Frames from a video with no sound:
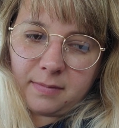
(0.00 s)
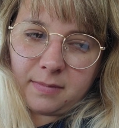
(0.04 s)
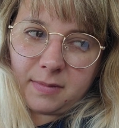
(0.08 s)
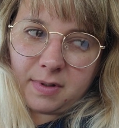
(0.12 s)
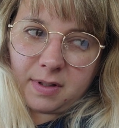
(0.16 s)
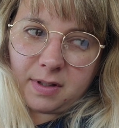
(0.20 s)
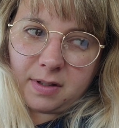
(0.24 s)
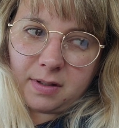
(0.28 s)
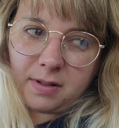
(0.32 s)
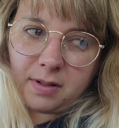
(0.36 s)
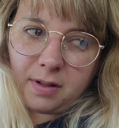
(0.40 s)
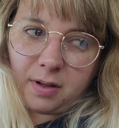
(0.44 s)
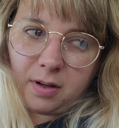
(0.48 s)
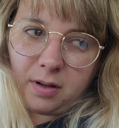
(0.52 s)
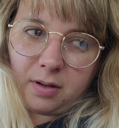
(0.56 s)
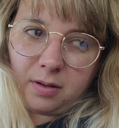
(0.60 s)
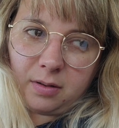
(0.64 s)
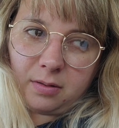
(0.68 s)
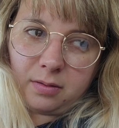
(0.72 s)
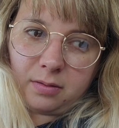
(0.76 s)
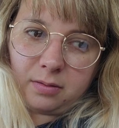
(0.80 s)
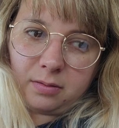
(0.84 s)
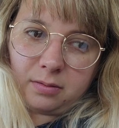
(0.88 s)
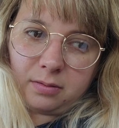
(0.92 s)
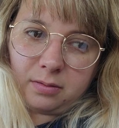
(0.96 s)

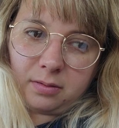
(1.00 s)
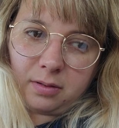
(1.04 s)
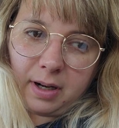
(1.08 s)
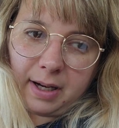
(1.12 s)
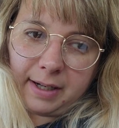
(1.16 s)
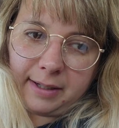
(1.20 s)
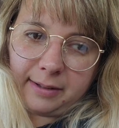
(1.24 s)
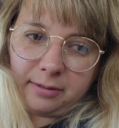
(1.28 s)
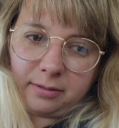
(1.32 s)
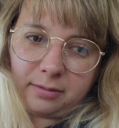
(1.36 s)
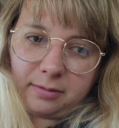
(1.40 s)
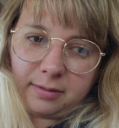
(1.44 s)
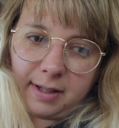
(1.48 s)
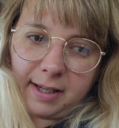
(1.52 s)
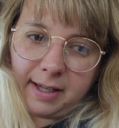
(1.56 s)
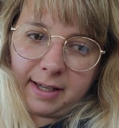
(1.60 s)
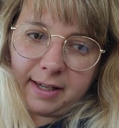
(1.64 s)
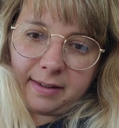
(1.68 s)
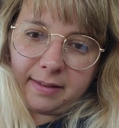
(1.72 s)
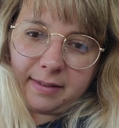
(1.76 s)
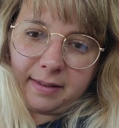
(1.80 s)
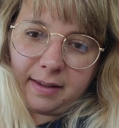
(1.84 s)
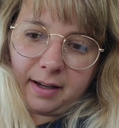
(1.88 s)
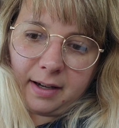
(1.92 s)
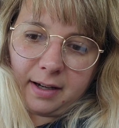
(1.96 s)
So, I don't
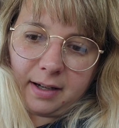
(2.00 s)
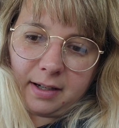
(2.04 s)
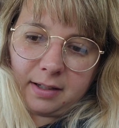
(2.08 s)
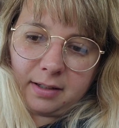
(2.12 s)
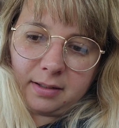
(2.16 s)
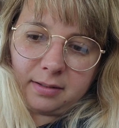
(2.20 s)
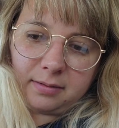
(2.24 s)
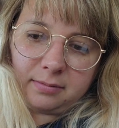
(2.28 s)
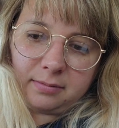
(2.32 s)
like that.